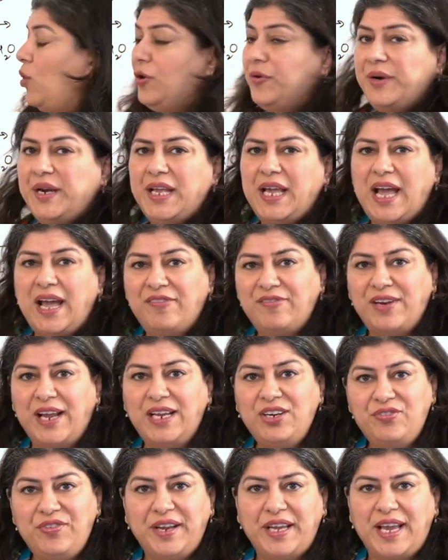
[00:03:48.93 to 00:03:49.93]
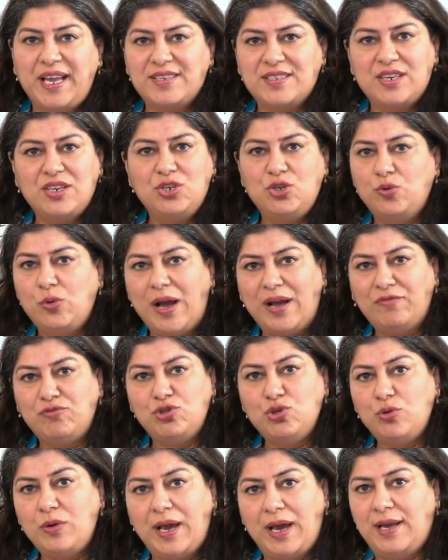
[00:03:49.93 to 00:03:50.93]
already have nitric acid, you have
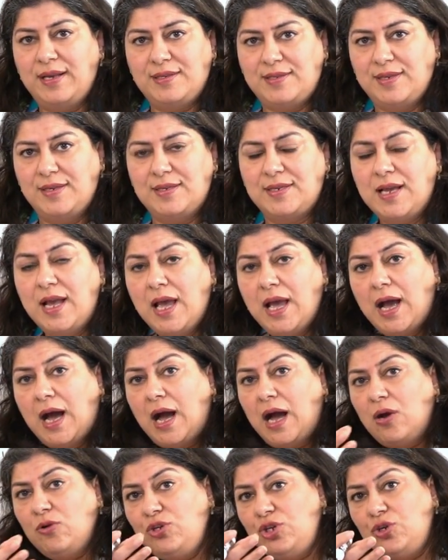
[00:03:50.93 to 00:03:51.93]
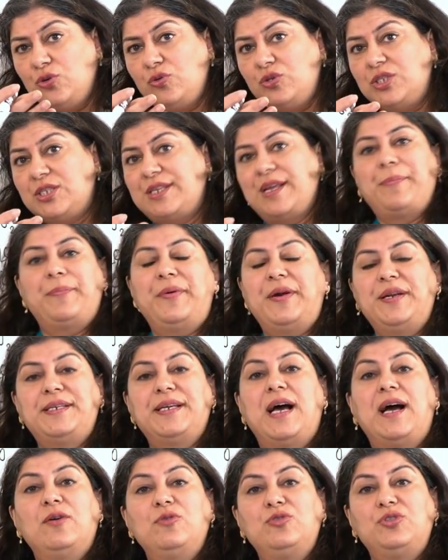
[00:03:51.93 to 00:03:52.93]
two acids. How do you separate
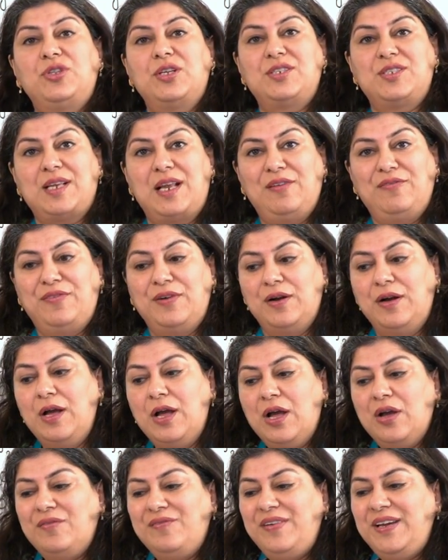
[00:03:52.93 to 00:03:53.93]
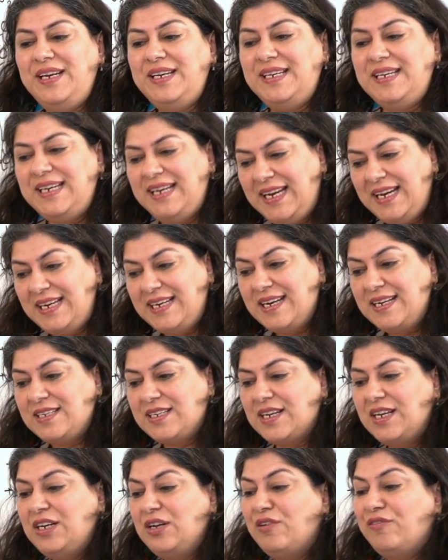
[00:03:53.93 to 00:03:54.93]
out the sulfur? We need
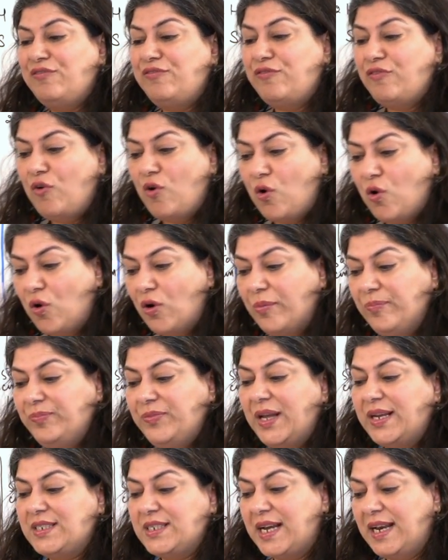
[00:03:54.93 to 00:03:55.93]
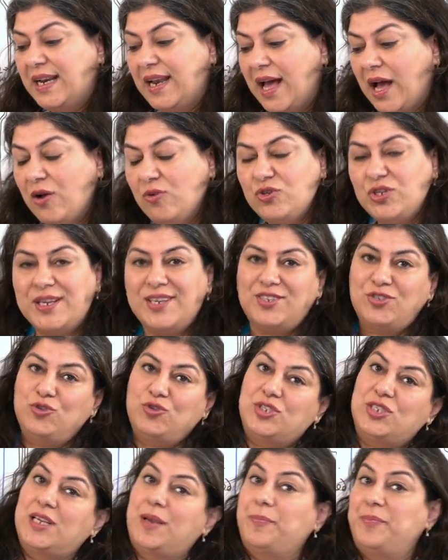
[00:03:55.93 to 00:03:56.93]
it in a form that allows us to
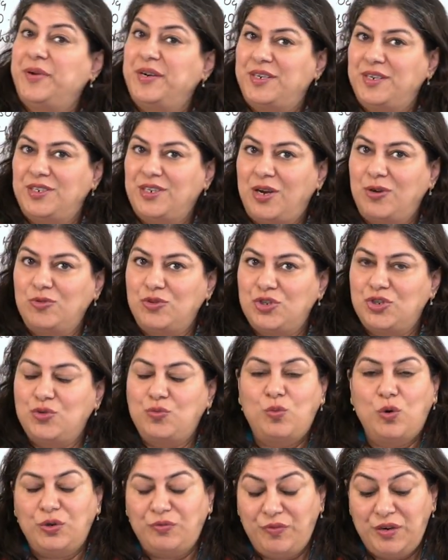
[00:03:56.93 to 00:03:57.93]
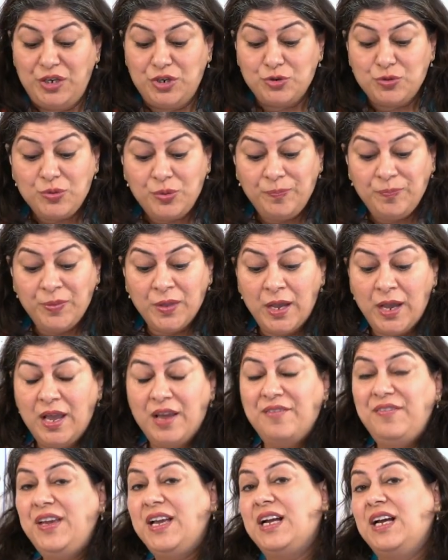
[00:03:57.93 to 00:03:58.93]
separate it out. So what we do,
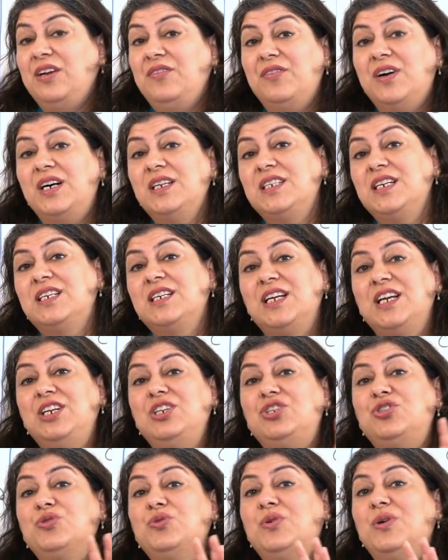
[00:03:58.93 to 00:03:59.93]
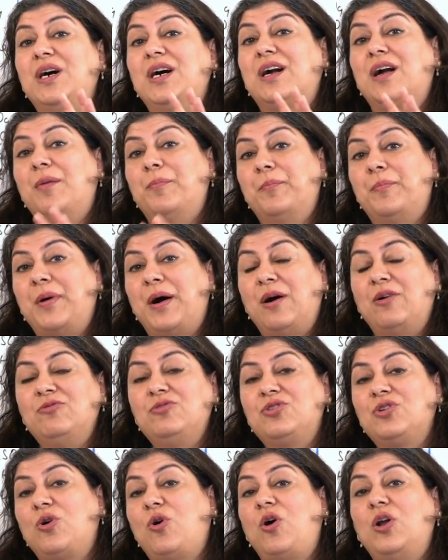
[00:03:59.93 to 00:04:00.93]
we convert it into a
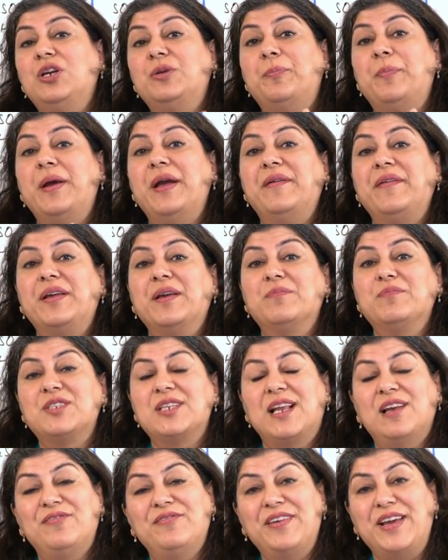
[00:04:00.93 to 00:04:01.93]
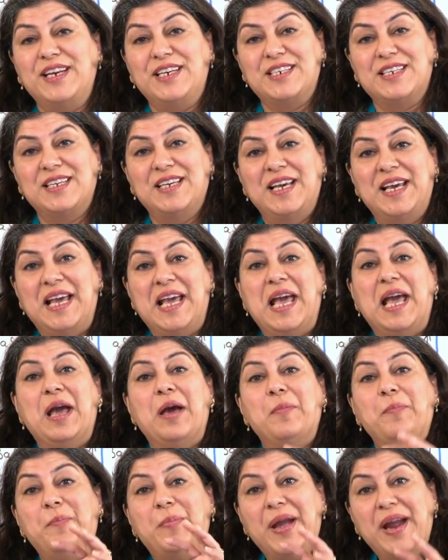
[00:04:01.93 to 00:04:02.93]
compound called barium sulfate.
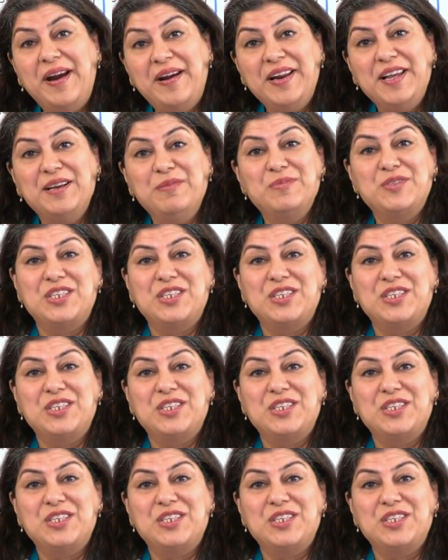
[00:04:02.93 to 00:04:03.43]
Barium